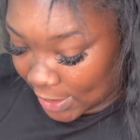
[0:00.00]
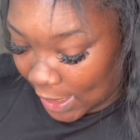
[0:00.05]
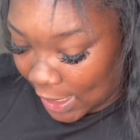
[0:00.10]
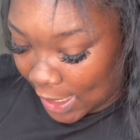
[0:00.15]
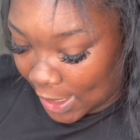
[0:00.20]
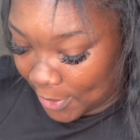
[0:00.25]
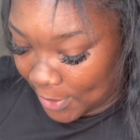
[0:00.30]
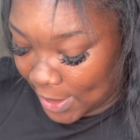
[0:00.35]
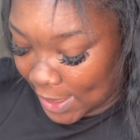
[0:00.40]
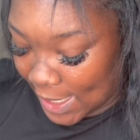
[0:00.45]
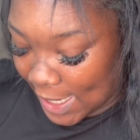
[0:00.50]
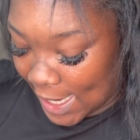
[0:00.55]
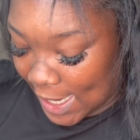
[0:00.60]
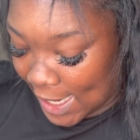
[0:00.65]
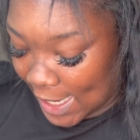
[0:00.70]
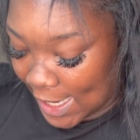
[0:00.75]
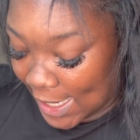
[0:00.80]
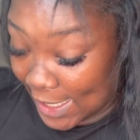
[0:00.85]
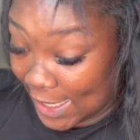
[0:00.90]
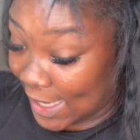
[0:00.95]

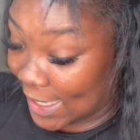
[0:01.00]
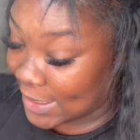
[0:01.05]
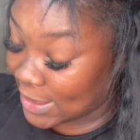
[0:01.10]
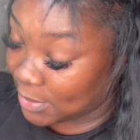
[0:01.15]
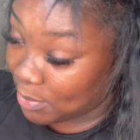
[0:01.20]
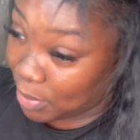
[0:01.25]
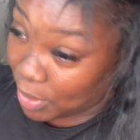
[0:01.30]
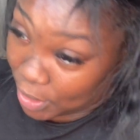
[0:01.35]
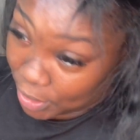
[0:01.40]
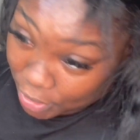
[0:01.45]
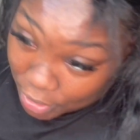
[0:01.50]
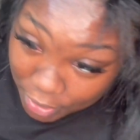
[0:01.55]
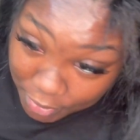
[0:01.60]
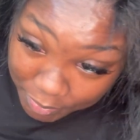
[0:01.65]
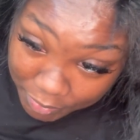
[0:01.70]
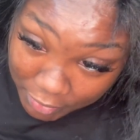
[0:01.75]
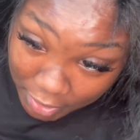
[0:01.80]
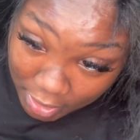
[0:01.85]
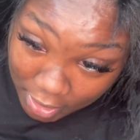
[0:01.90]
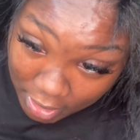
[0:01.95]
our last bundle.
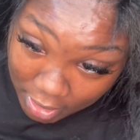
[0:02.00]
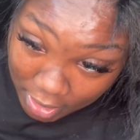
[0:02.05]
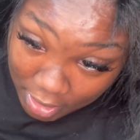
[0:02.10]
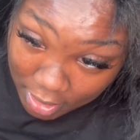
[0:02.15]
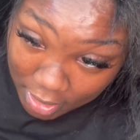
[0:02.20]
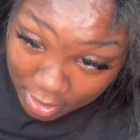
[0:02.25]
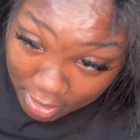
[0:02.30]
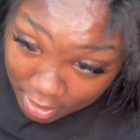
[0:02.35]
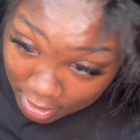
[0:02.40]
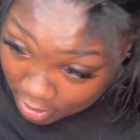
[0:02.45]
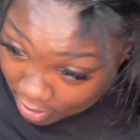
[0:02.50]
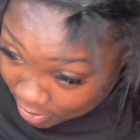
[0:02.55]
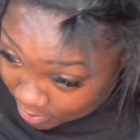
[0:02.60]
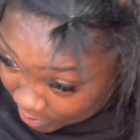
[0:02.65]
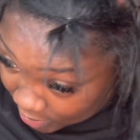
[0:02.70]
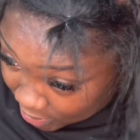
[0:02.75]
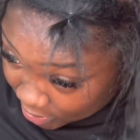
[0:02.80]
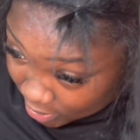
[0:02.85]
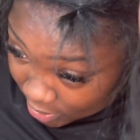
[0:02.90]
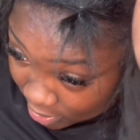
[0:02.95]

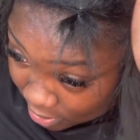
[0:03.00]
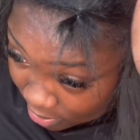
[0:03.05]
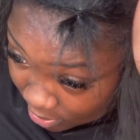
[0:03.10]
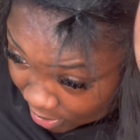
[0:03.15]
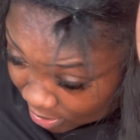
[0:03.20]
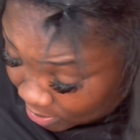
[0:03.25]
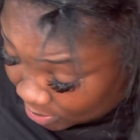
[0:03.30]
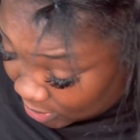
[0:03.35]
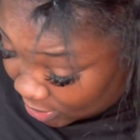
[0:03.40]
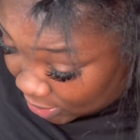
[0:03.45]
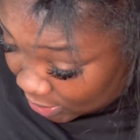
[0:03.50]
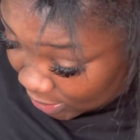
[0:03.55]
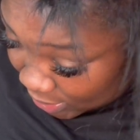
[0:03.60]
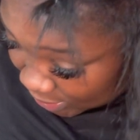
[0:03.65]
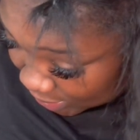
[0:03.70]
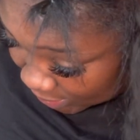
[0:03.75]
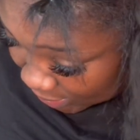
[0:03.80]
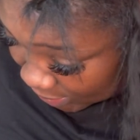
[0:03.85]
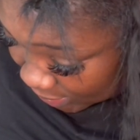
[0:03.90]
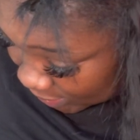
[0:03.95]
This is what we're
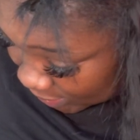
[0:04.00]
looking